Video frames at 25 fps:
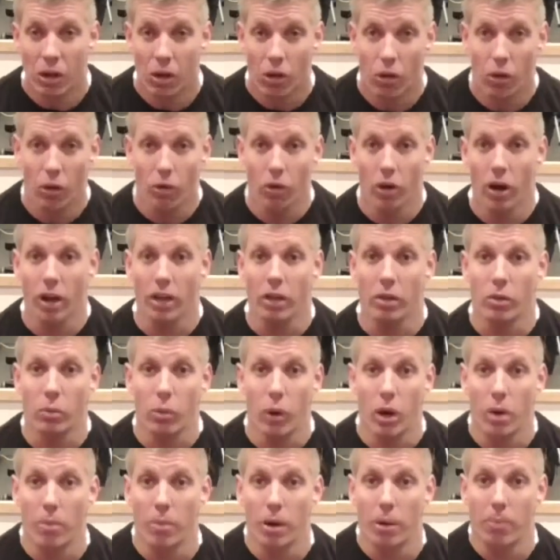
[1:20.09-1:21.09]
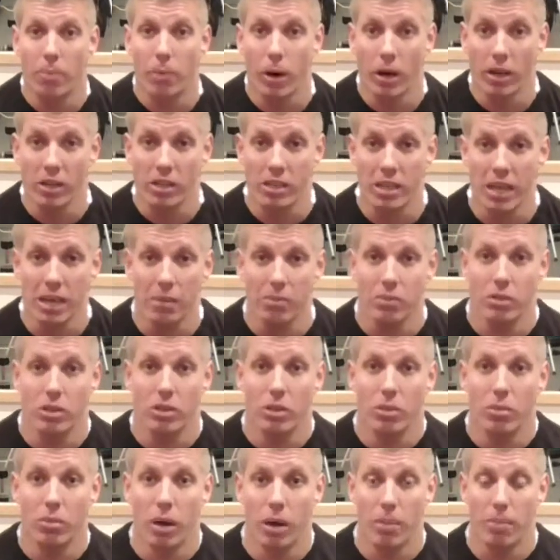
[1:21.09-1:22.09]
Or I could work my
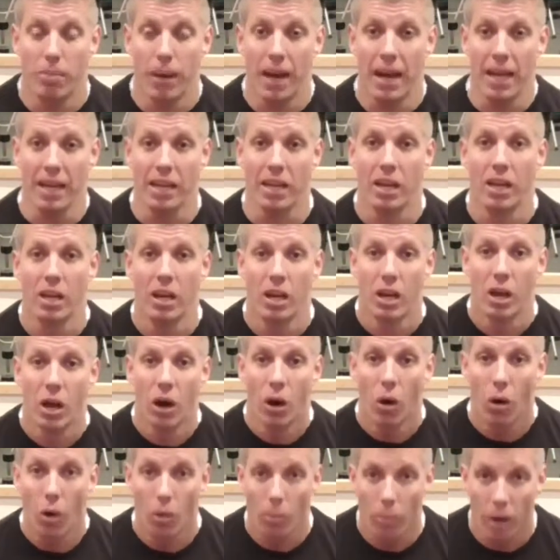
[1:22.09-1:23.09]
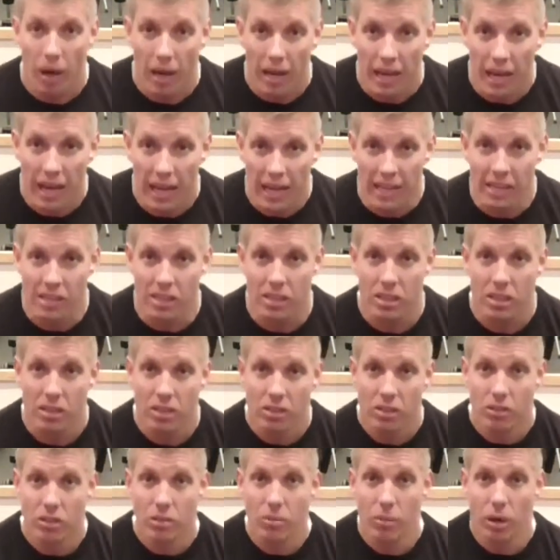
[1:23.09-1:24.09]
biceps to my back, or my
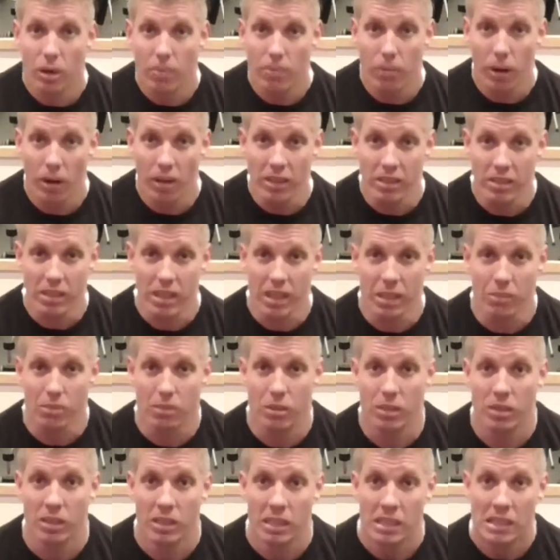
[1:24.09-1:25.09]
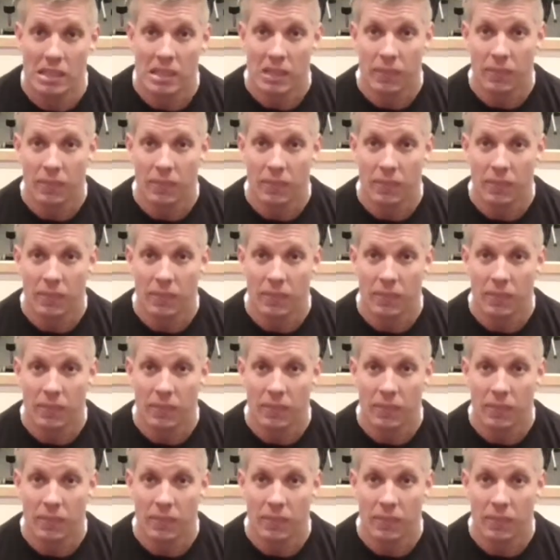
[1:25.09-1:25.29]
legs to my biceps.